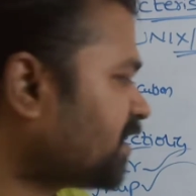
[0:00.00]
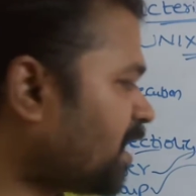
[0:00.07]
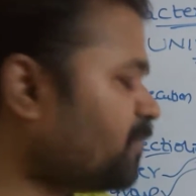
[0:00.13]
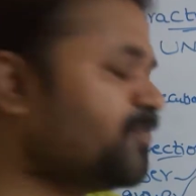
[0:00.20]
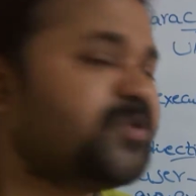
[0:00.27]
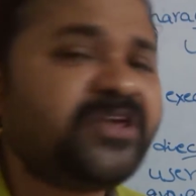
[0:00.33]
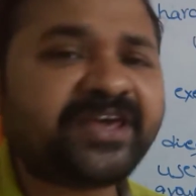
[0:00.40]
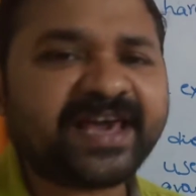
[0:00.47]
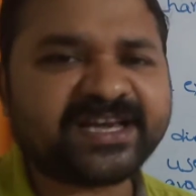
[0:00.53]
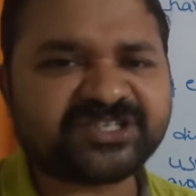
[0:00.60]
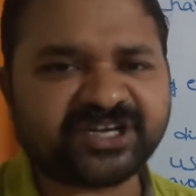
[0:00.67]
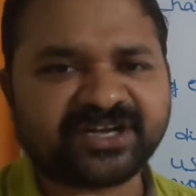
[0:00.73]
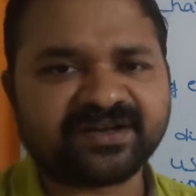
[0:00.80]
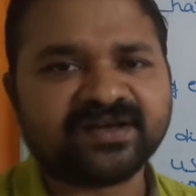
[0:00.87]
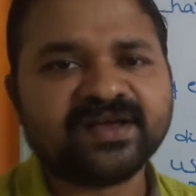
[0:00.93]

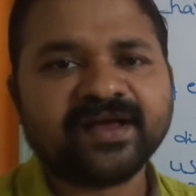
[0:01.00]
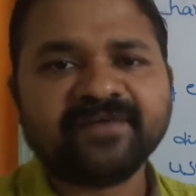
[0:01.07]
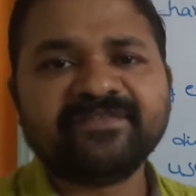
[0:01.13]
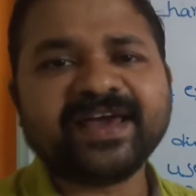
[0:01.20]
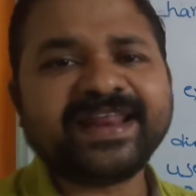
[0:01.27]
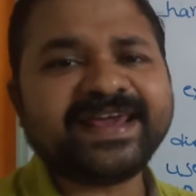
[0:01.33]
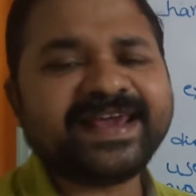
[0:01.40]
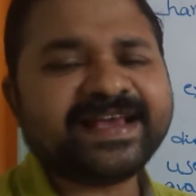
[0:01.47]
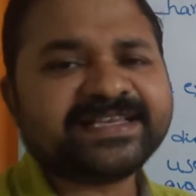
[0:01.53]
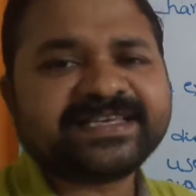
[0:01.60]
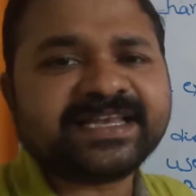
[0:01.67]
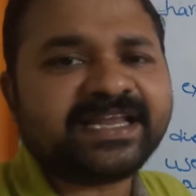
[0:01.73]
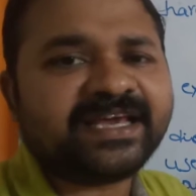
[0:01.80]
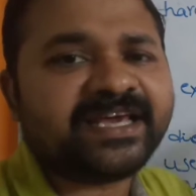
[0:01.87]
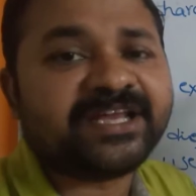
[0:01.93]
communication very
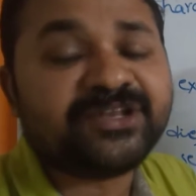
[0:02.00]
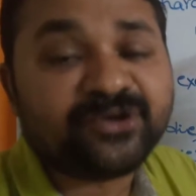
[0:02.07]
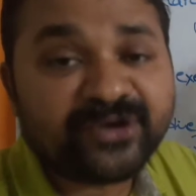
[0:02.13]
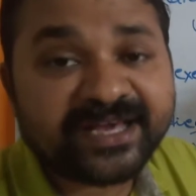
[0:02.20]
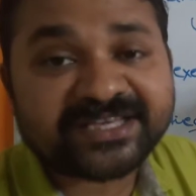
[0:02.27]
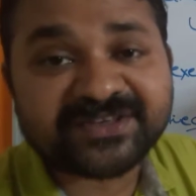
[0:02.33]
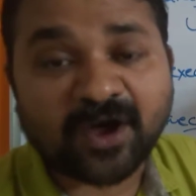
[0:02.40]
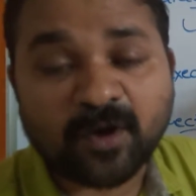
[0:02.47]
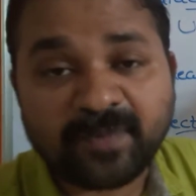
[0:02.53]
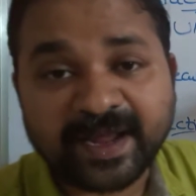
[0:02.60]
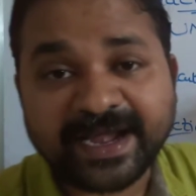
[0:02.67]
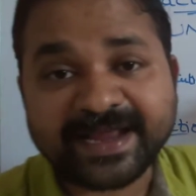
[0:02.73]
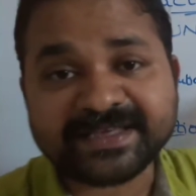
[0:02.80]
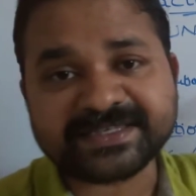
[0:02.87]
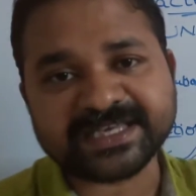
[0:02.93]
easily in UNIX
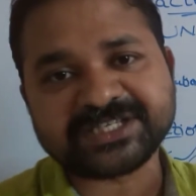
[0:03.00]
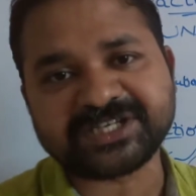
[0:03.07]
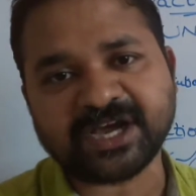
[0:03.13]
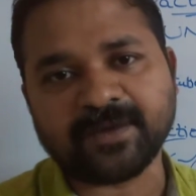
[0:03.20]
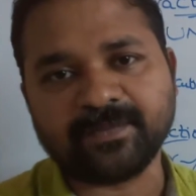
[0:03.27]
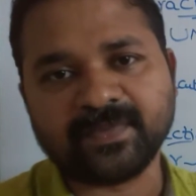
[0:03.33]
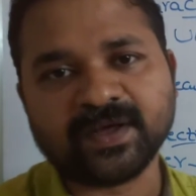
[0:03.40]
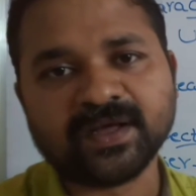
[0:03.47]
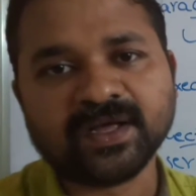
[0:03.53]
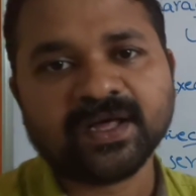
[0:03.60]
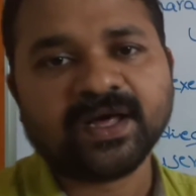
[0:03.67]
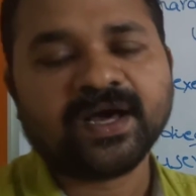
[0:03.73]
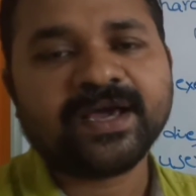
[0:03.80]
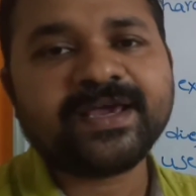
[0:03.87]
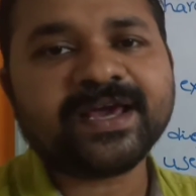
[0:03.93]
operating system.
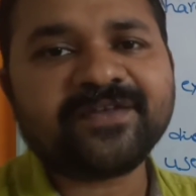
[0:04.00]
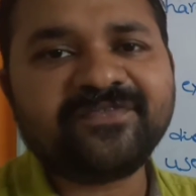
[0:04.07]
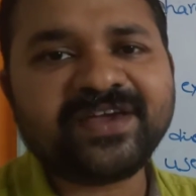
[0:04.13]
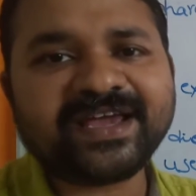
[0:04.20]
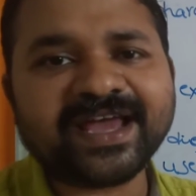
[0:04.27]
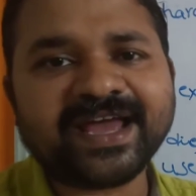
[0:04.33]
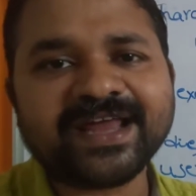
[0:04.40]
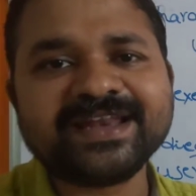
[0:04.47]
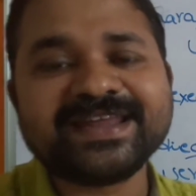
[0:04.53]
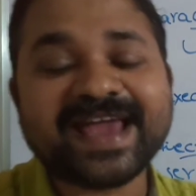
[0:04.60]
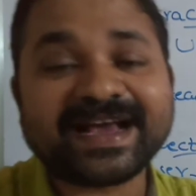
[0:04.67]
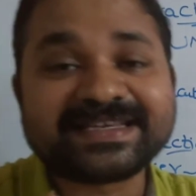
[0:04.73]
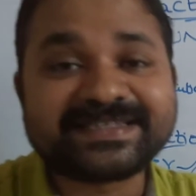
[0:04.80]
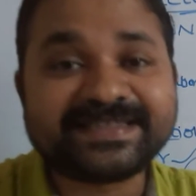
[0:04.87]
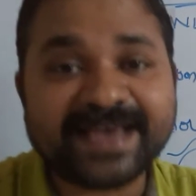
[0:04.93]
Here we can
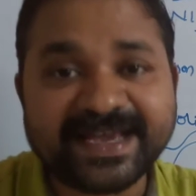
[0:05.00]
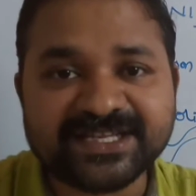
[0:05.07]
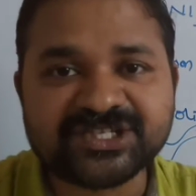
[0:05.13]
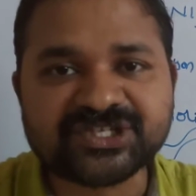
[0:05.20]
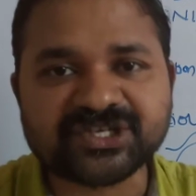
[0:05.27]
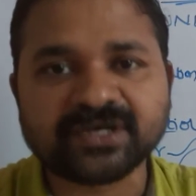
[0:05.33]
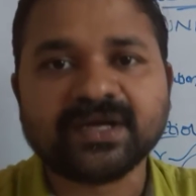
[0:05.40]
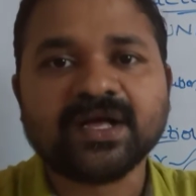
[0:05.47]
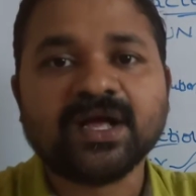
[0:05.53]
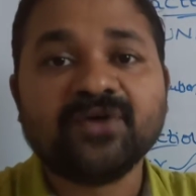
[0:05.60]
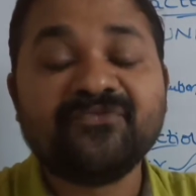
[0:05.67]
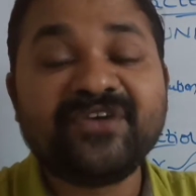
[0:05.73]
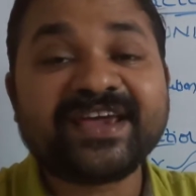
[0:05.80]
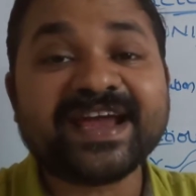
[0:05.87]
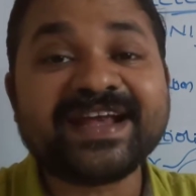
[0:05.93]
exchange,
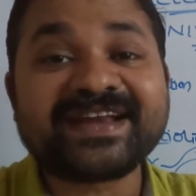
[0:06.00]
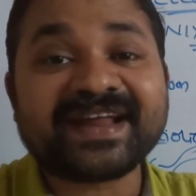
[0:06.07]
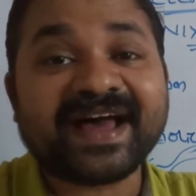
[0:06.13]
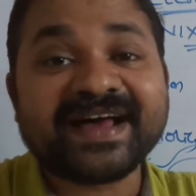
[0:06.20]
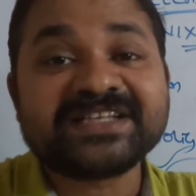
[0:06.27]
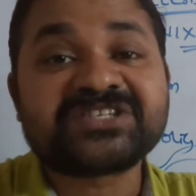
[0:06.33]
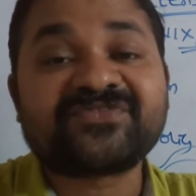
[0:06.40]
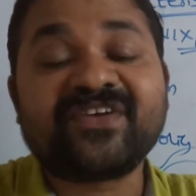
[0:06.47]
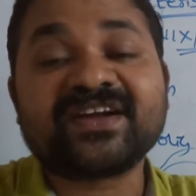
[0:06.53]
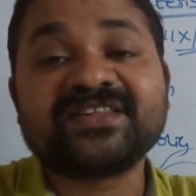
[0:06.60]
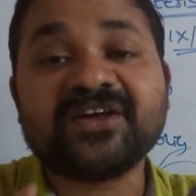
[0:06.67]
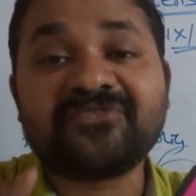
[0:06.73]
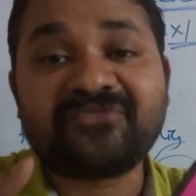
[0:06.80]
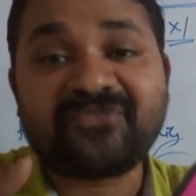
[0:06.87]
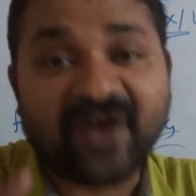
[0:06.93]
we can transfer
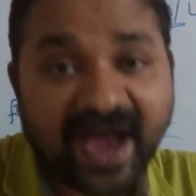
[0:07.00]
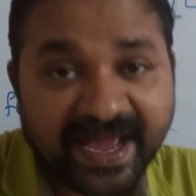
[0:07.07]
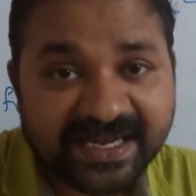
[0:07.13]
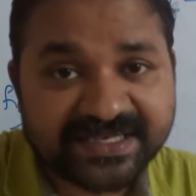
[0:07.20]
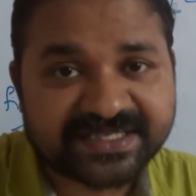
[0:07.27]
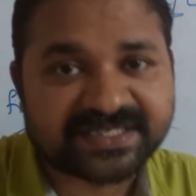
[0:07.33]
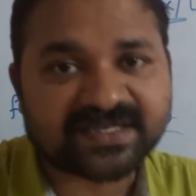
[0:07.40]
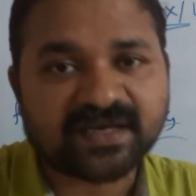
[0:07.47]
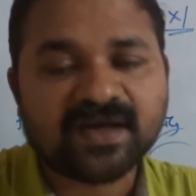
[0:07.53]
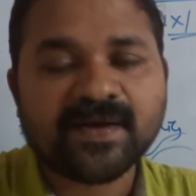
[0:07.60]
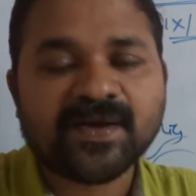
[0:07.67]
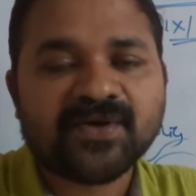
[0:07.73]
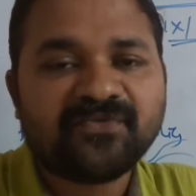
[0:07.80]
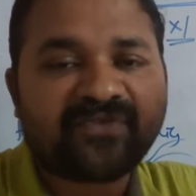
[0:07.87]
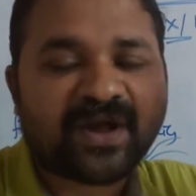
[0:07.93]
the files
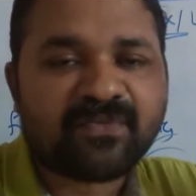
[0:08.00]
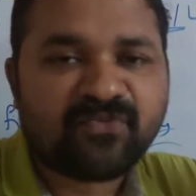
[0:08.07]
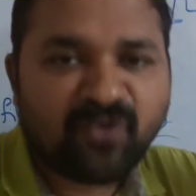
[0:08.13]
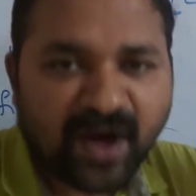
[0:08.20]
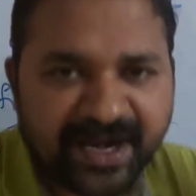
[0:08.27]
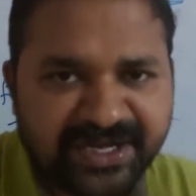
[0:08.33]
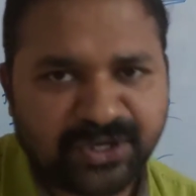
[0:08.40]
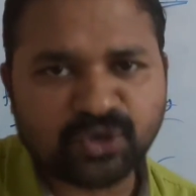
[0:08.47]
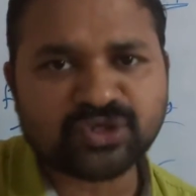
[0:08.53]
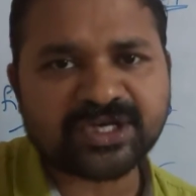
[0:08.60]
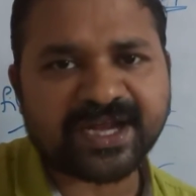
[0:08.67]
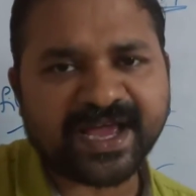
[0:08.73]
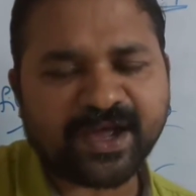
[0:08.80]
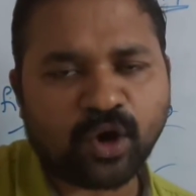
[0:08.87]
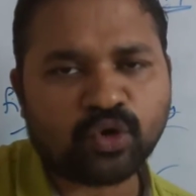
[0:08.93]
from one
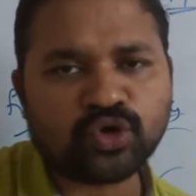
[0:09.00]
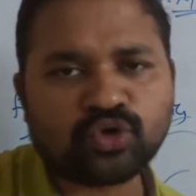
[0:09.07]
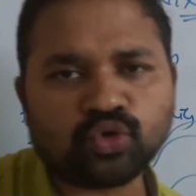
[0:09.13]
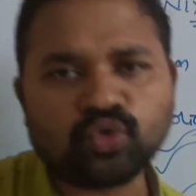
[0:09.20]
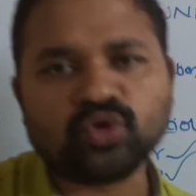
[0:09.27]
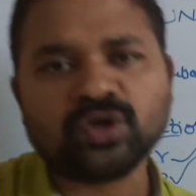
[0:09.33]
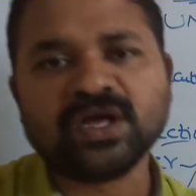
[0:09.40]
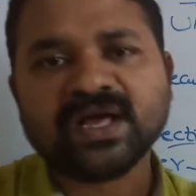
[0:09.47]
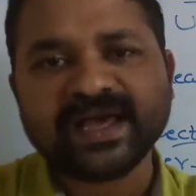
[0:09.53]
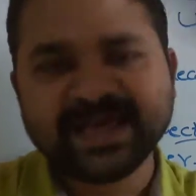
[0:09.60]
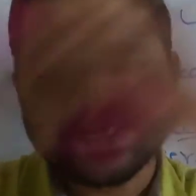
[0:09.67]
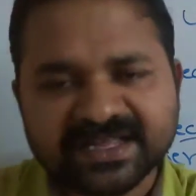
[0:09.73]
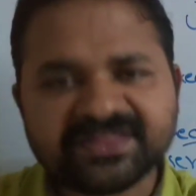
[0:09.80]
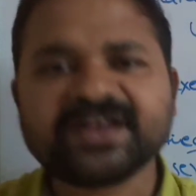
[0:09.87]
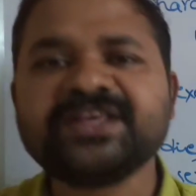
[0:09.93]
user account to
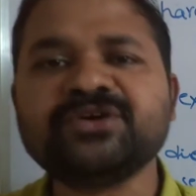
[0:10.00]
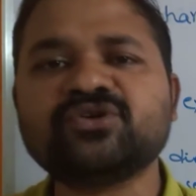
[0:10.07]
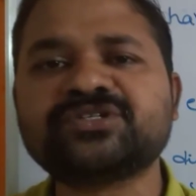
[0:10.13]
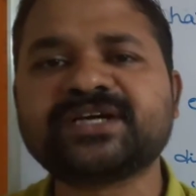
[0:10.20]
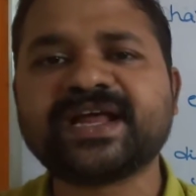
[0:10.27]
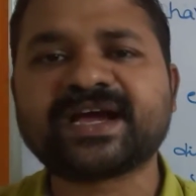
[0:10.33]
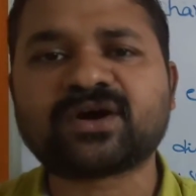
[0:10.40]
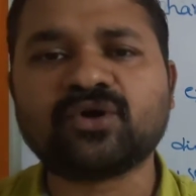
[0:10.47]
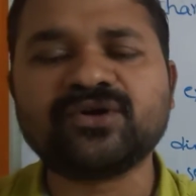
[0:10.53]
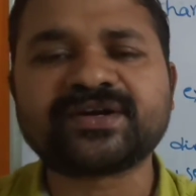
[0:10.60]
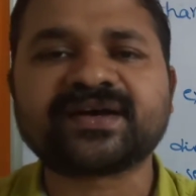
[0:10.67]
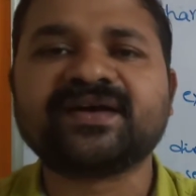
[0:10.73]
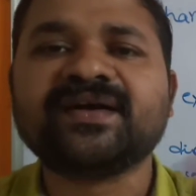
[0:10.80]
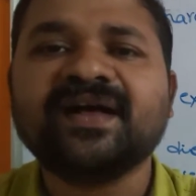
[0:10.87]
another user account